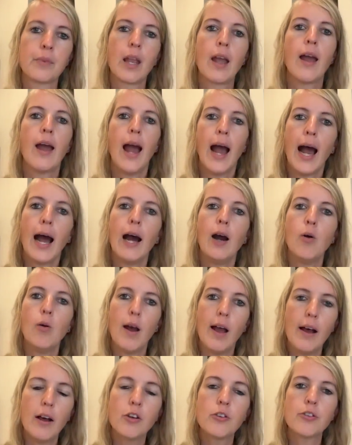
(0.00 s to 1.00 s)
How
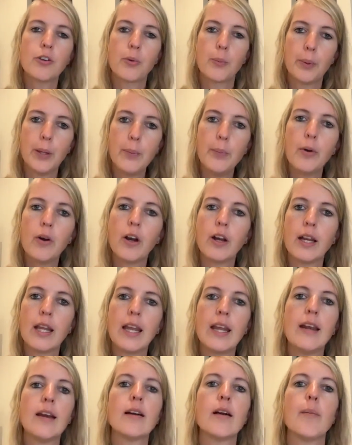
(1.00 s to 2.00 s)
else are people going to
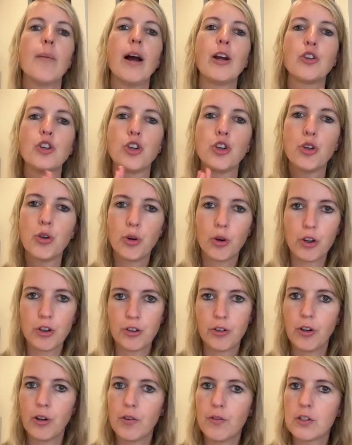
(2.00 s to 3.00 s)
hear about your
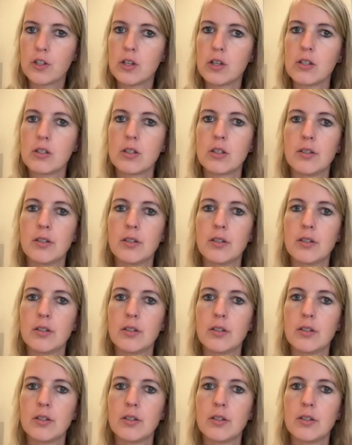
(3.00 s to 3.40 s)
services?